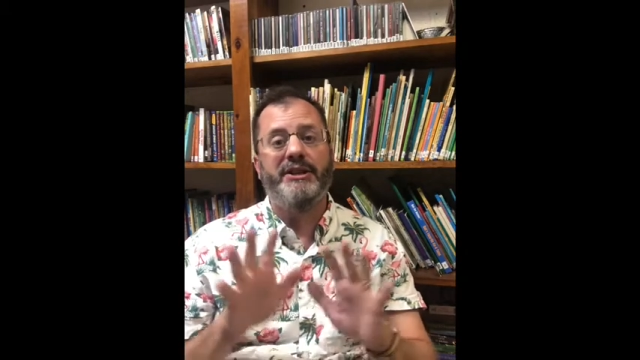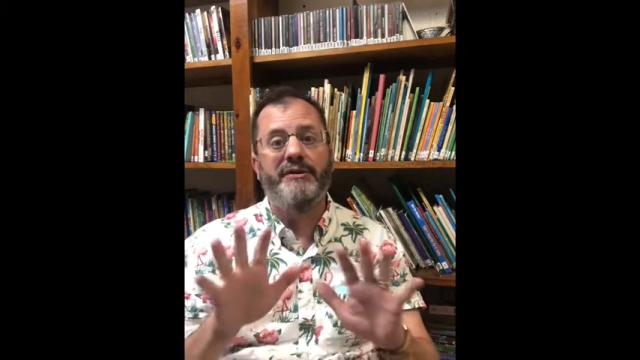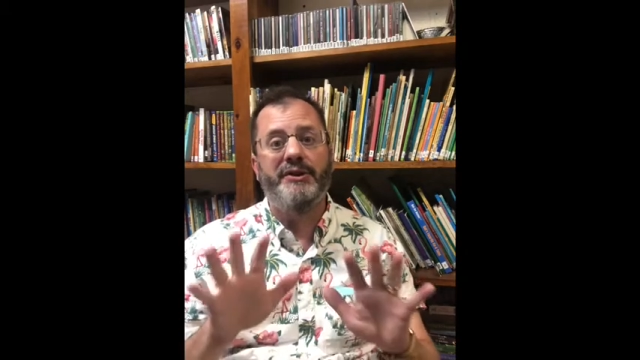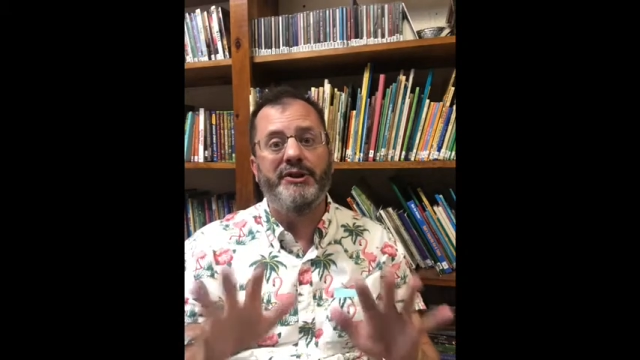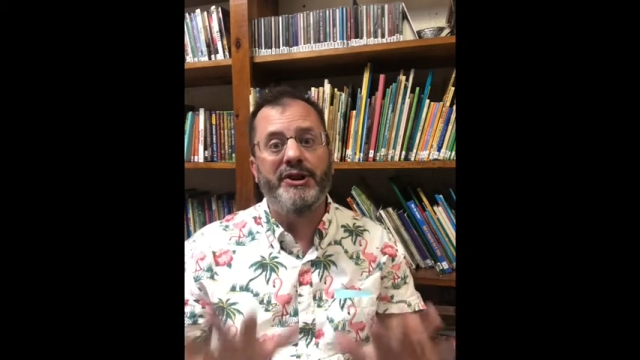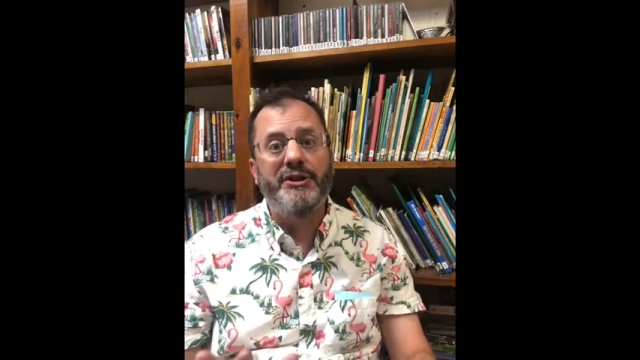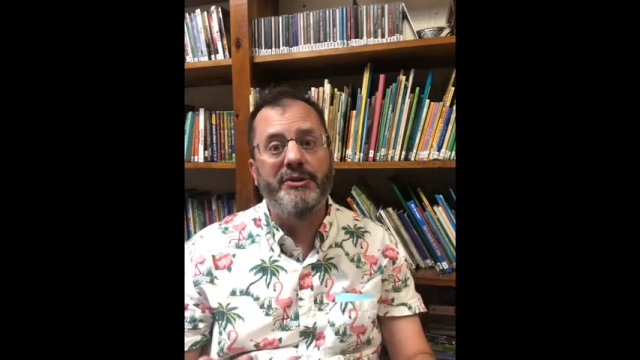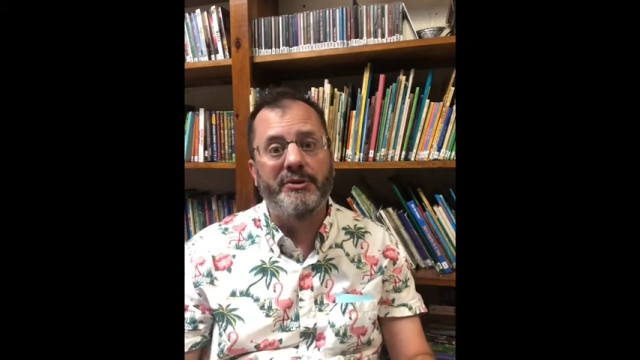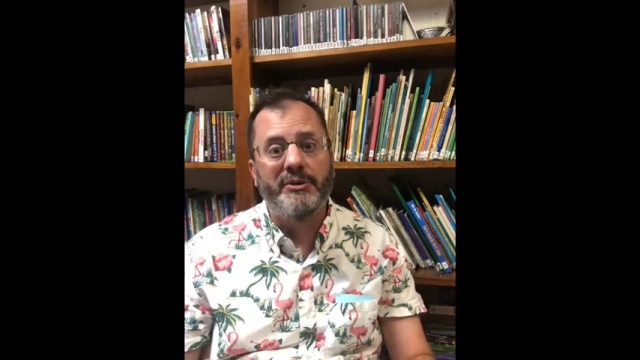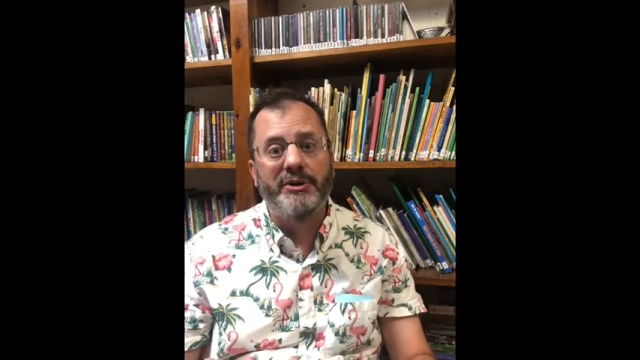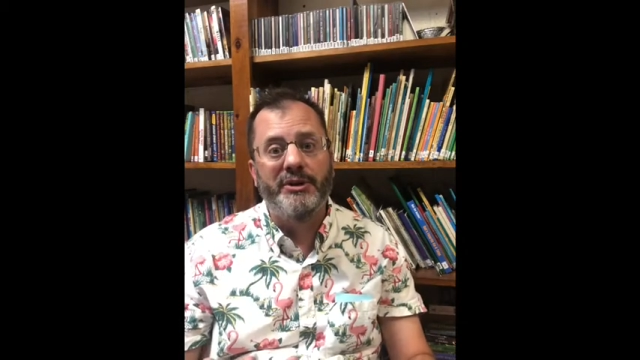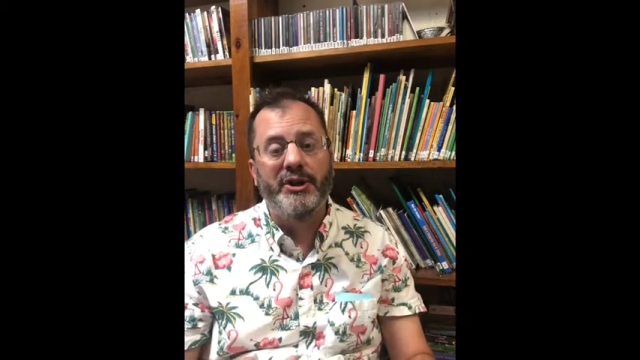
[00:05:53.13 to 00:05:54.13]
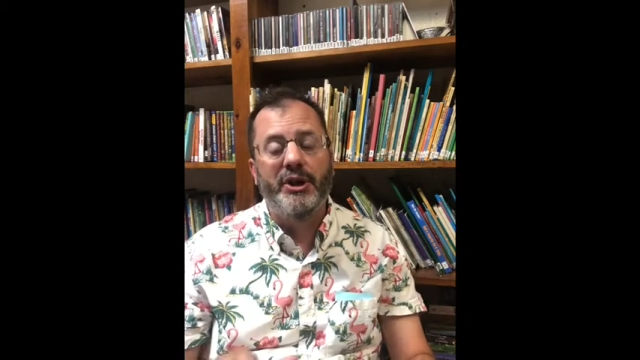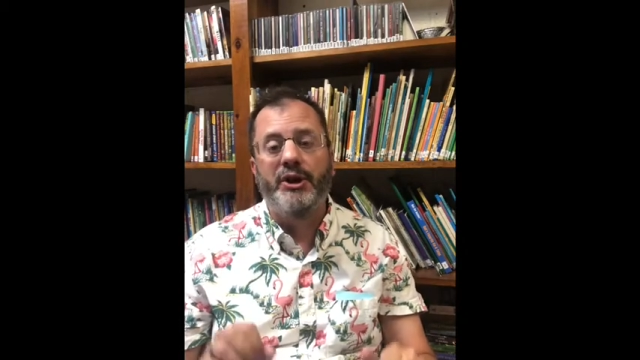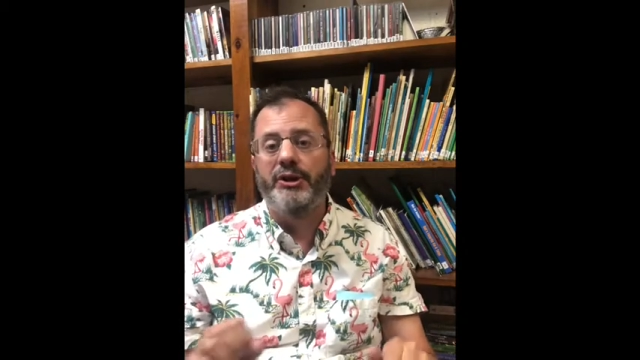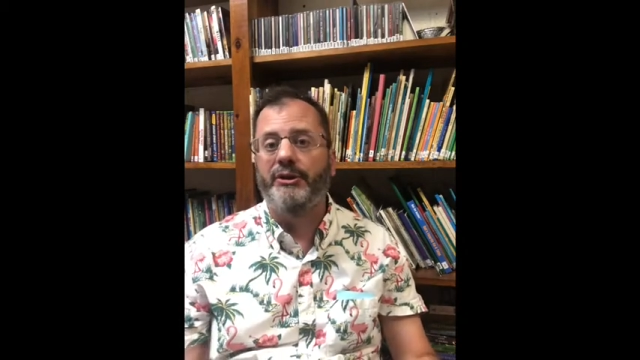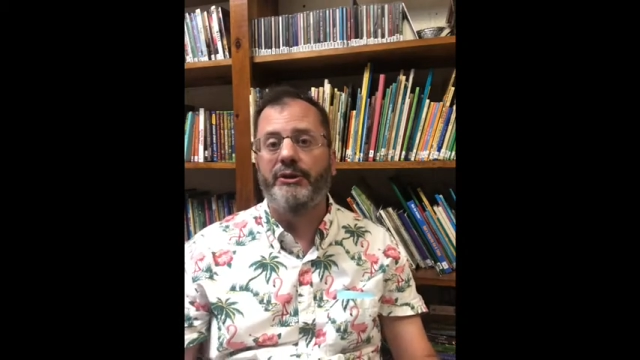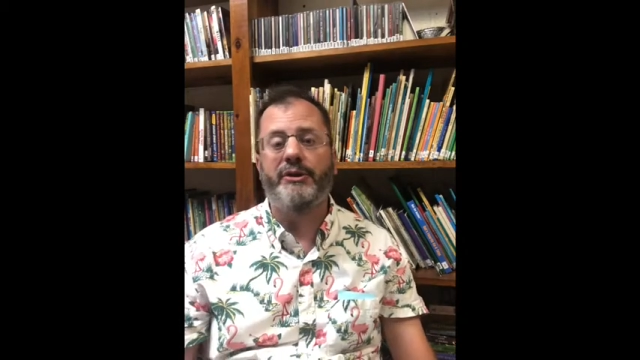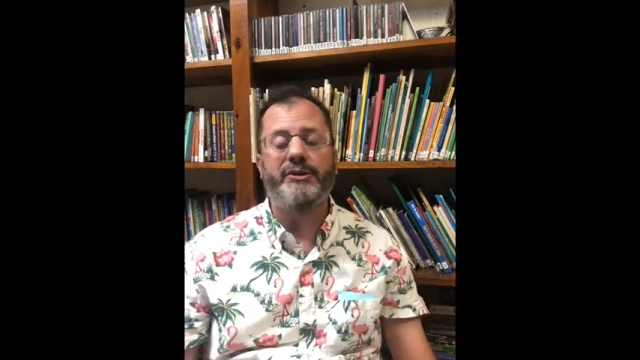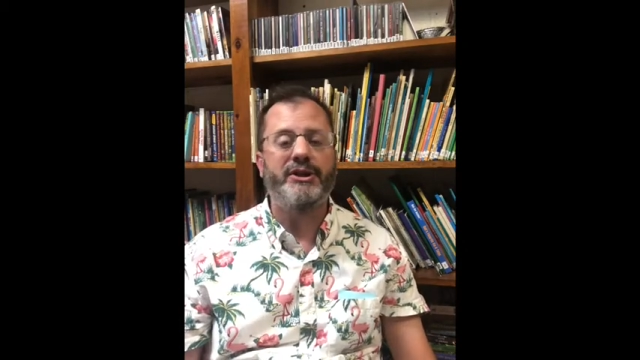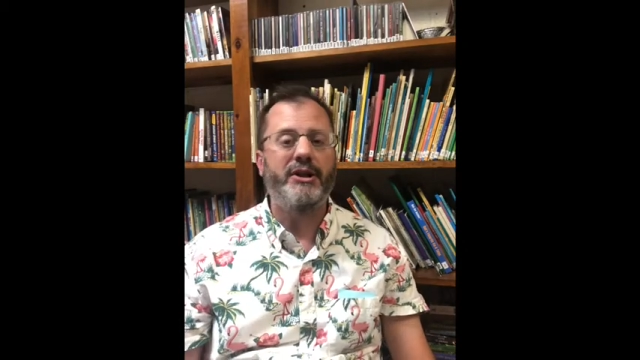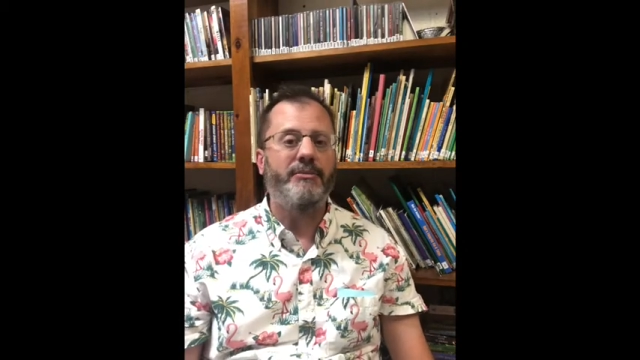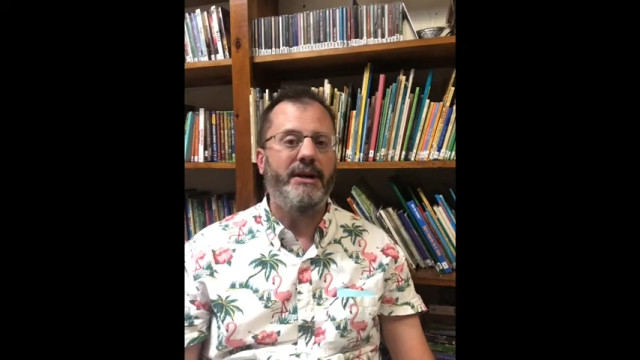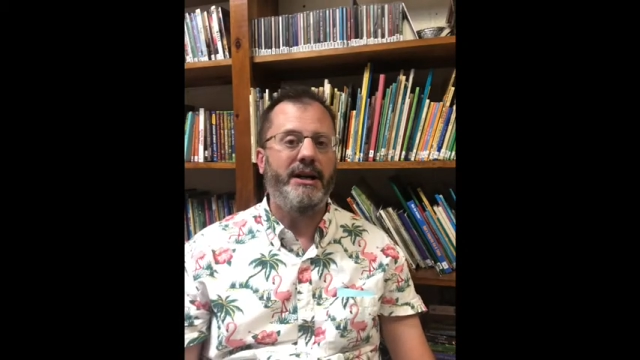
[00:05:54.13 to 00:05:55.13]
if you do, you'll learn
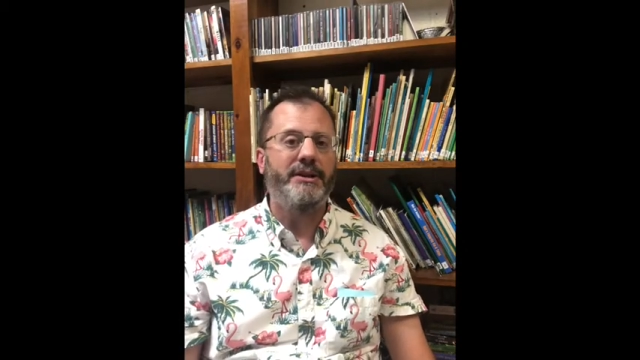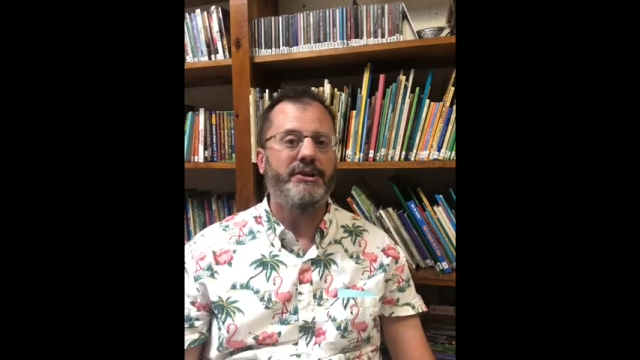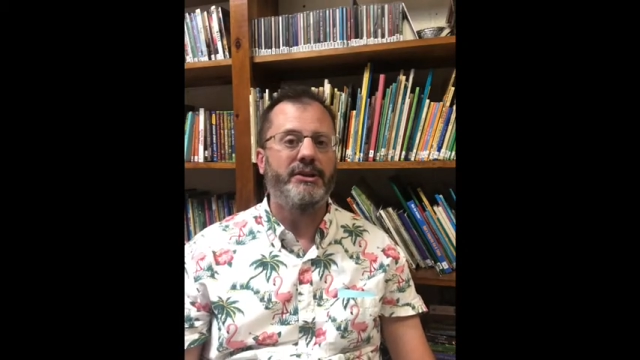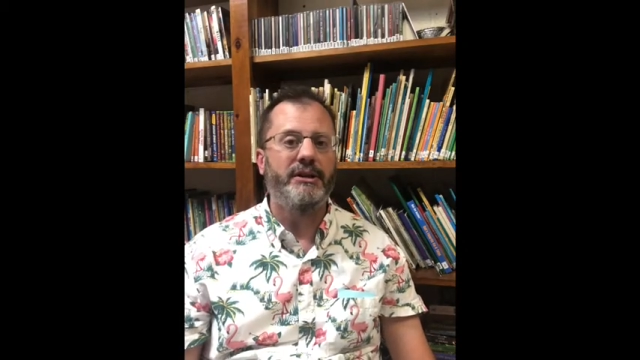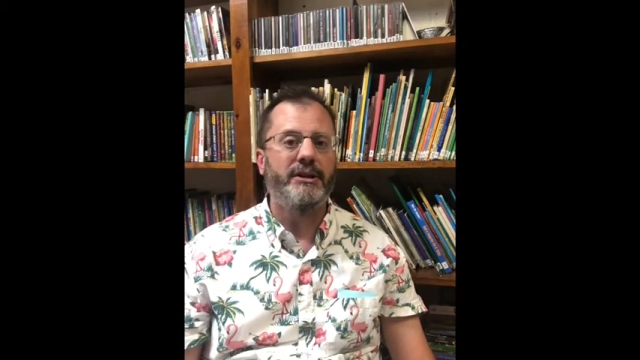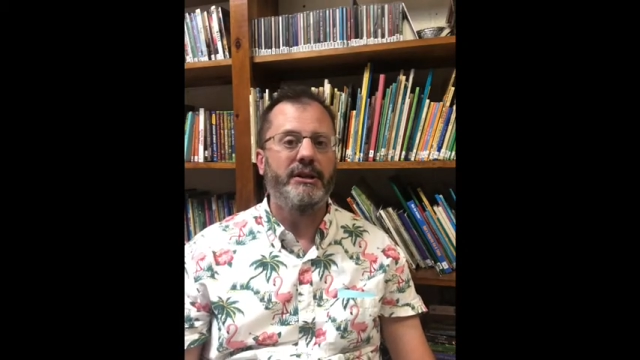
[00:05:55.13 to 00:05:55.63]
so much.